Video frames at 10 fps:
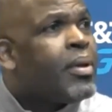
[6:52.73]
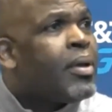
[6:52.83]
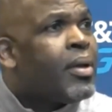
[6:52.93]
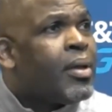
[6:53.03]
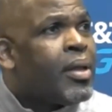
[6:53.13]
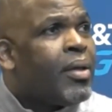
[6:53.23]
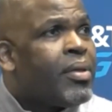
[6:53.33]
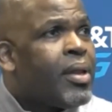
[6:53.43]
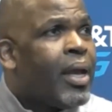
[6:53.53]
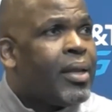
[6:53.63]
the other
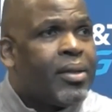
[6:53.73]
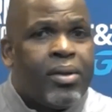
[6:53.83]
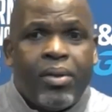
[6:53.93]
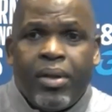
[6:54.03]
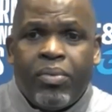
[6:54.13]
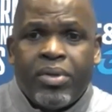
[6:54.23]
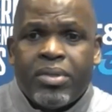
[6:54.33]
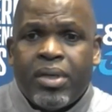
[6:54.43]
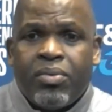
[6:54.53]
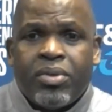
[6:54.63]
night. It, it was
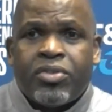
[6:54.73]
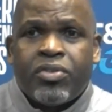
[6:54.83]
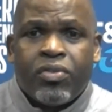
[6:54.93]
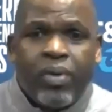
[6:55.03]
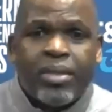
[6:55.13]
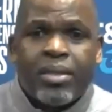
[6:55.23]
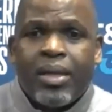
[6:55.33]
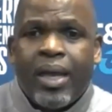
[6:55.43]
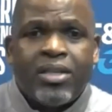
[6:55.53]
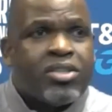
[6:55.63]
it was Trey
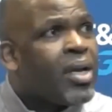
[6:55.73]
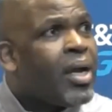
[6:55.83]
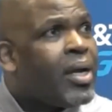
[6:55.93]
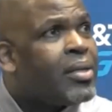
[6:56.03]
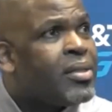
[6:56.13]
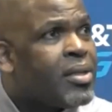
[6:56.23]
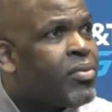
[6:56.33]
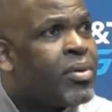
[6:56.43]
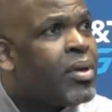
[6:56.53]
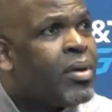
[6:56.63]
tonight. John did a
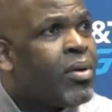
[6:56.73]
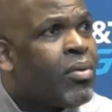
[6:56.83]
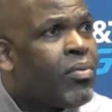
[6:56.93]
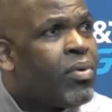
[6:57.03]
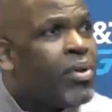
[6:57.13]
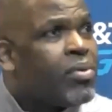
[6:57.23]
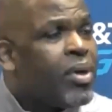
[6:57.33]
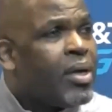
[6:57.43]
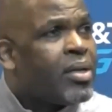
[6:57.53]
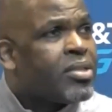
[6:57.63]
real
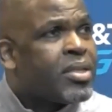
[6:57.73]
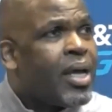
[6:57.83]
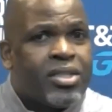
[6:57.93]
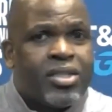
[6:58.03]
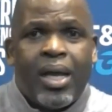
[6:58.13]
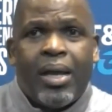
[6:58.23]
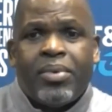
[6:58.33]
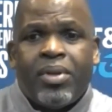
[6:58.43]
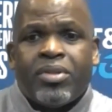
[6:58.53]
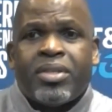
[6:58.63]
uh, solid job. You
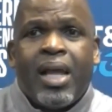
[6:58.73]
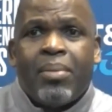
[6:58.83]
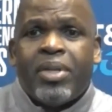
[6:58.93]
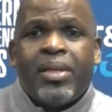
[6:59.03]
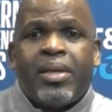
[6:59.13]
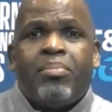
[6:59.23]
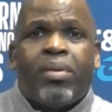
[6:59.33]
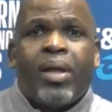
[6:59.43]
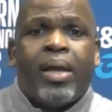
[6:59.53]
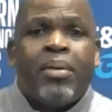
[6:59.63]
know, Solomon didn't
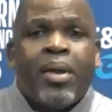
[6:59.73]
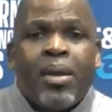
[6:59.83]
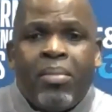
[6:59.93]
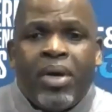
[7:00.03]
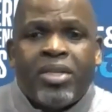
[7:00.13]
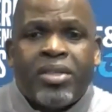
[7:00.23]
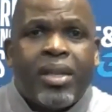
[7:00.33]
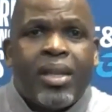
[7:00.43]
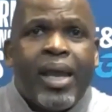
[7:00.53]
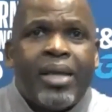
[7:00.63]
play much in the
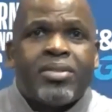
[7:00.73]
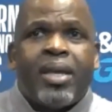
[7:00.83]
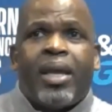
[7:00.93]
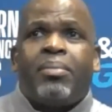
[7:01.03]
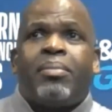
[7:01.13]
last game.